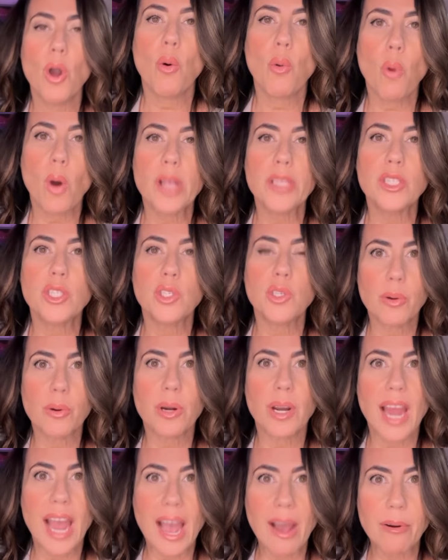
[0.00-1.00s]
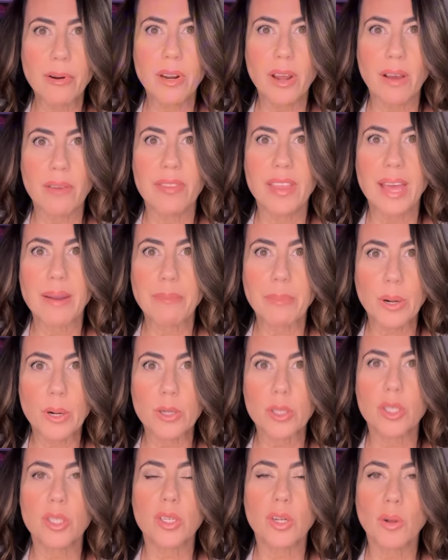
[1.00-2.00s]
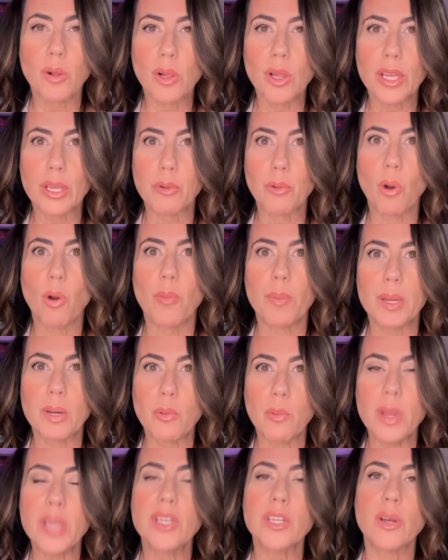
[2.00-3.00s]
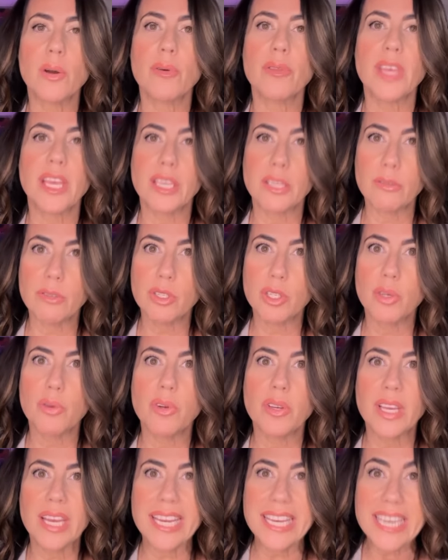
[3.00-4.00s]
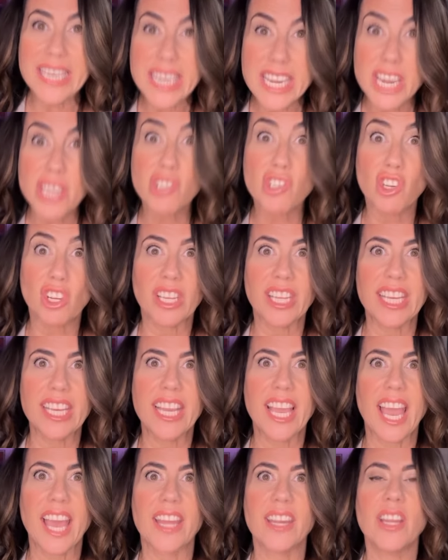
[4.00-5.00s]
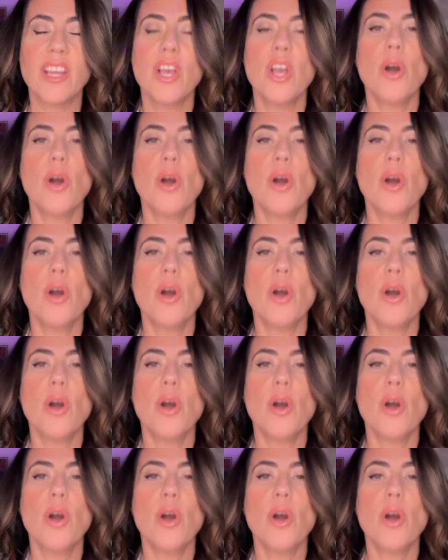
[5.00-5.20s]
once you are out of that personal enrollment window that you do initially get